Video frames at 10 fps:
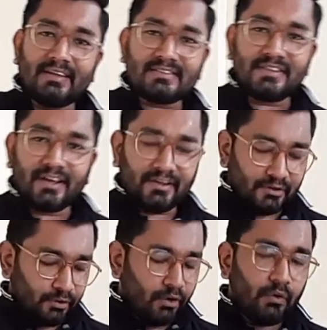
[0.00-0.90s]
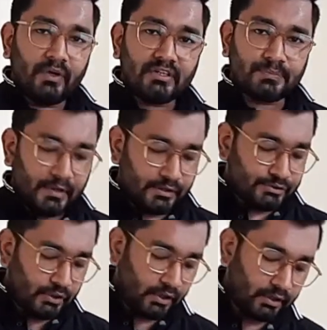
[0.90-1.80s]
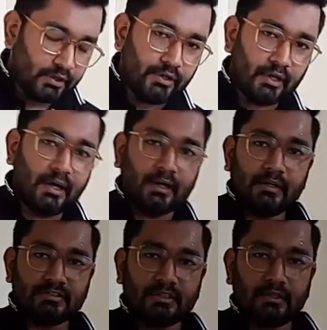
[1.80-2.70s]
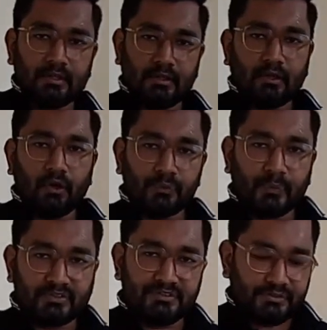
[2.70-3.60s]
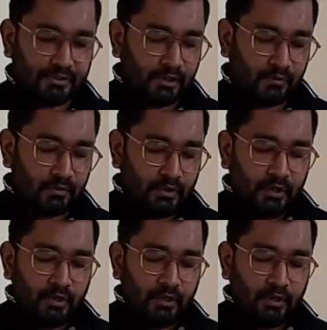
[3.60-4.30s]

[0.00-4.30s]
is done, always make sure your gun is in cock position now.